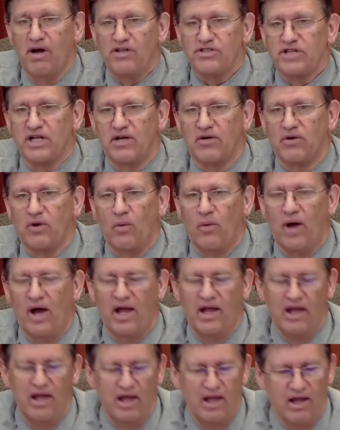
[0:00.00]
don't know why.
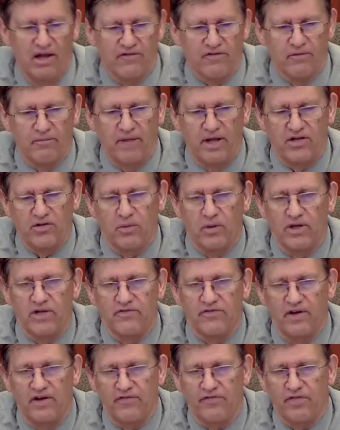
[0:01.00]
From May
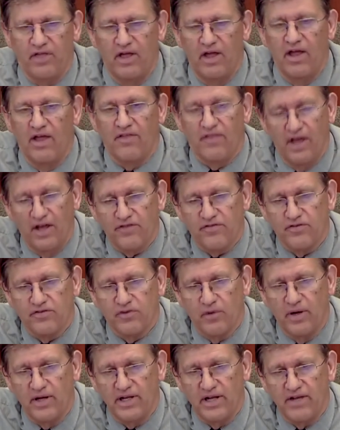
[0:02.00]
25th. Thanks for
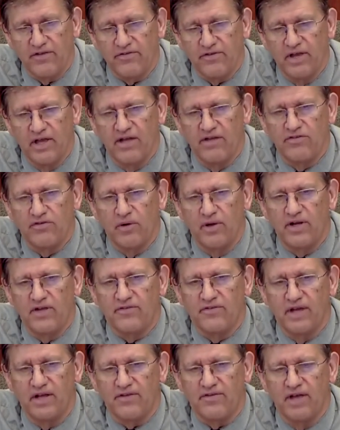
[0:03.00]
joining us, and join us
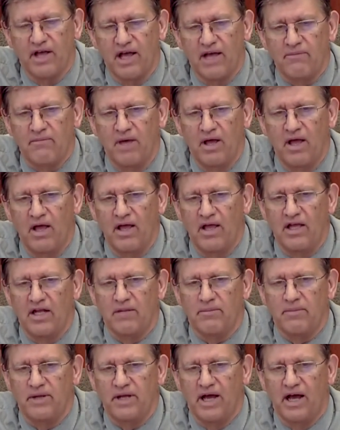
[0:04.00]
next time. It'll
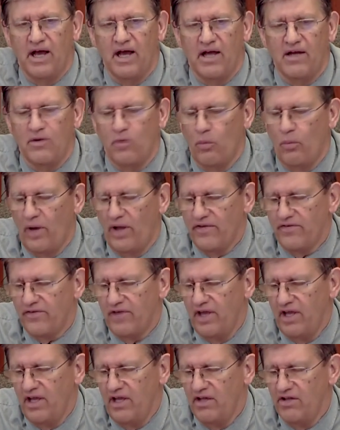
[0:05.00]
be on
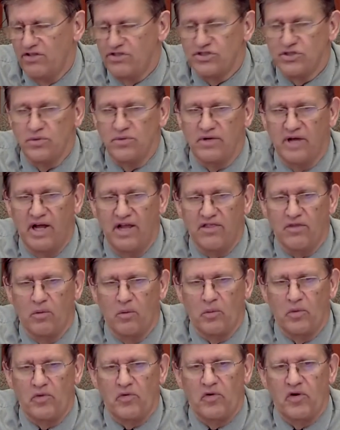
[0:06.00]
Wednesday, June 9th, when
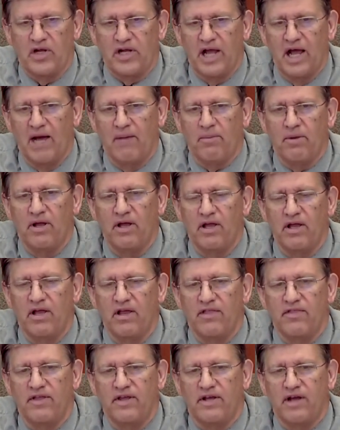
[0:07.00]
we recap
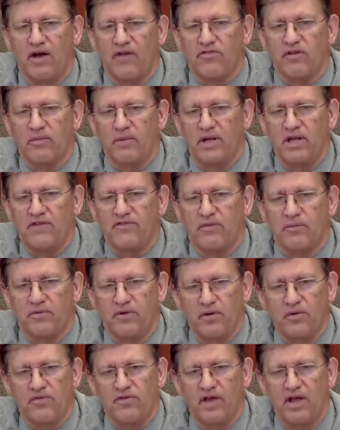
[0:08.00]
the council meeting from
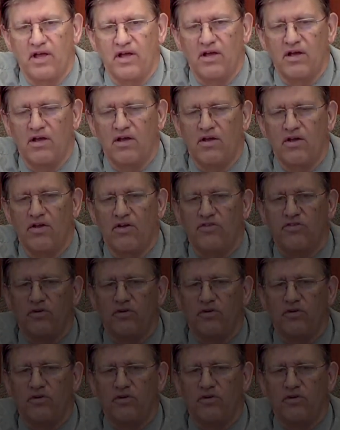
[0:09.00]
Tuesday, June